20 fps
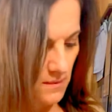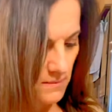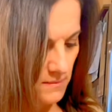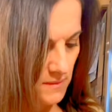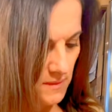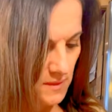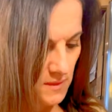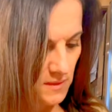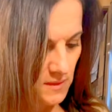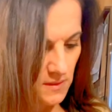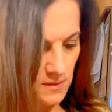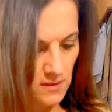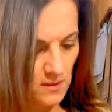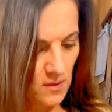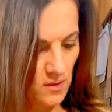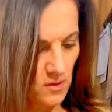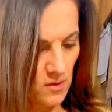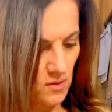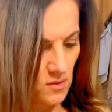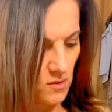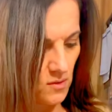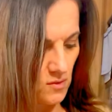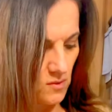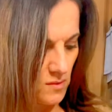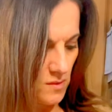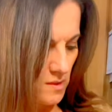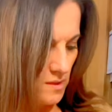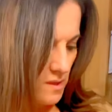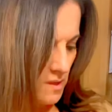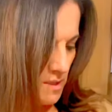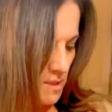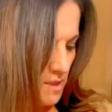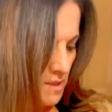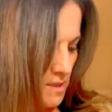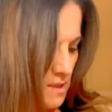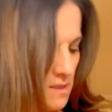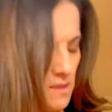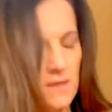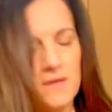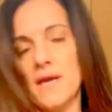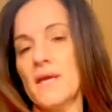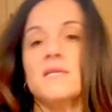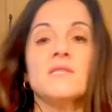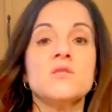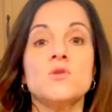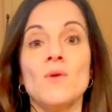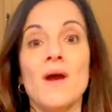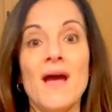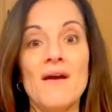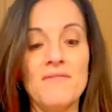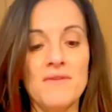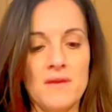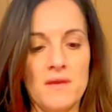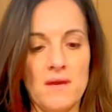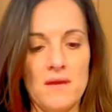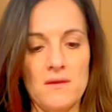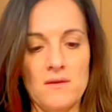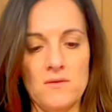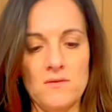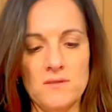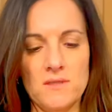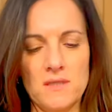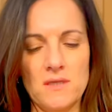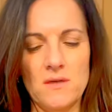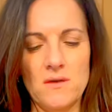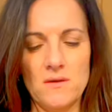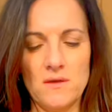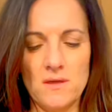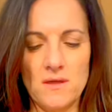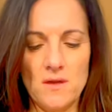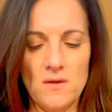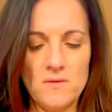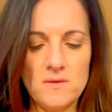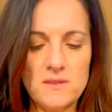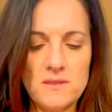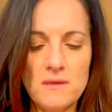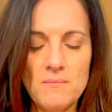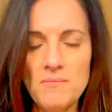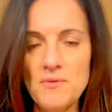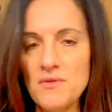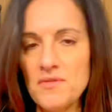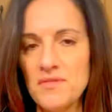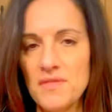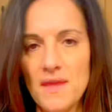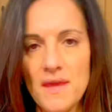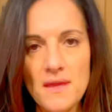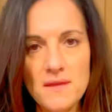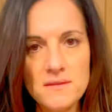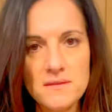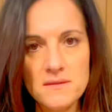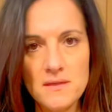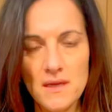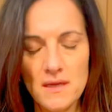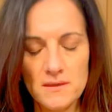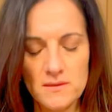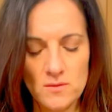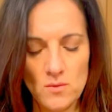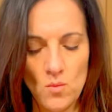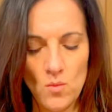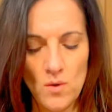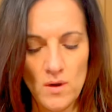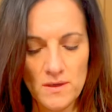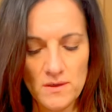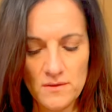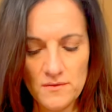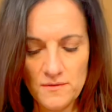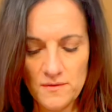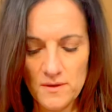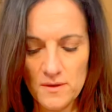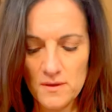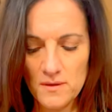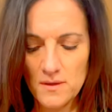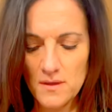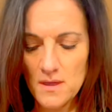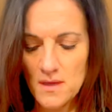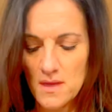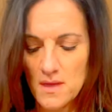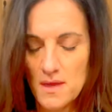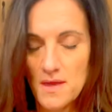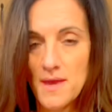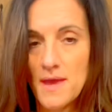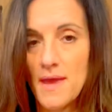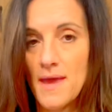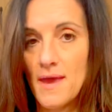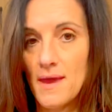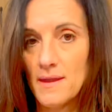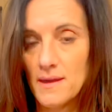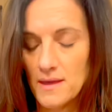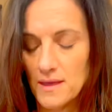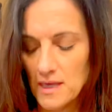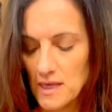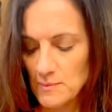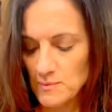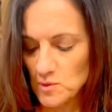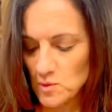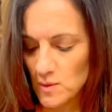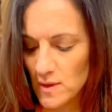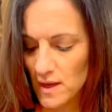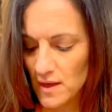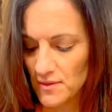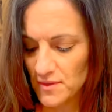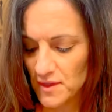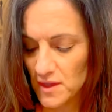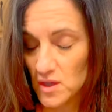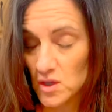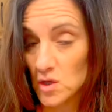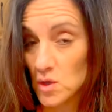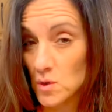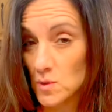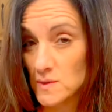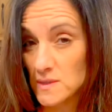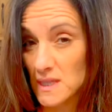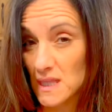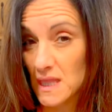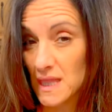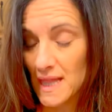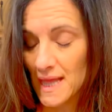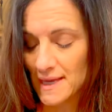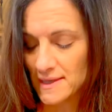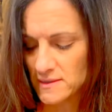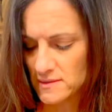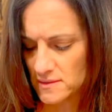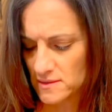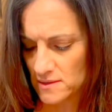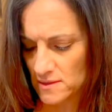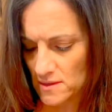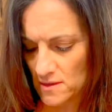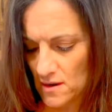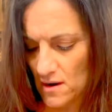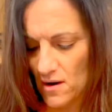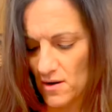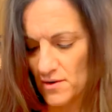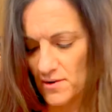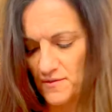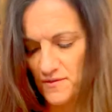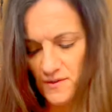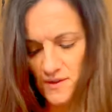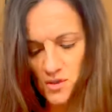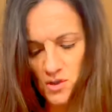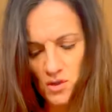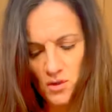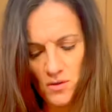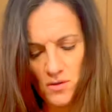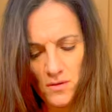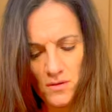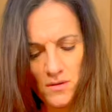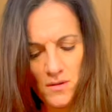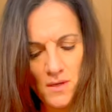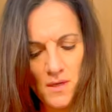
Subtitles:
so extravagant in your dinner. Simple things taste wonderful, and it keeps you healthy, and you're using less artificial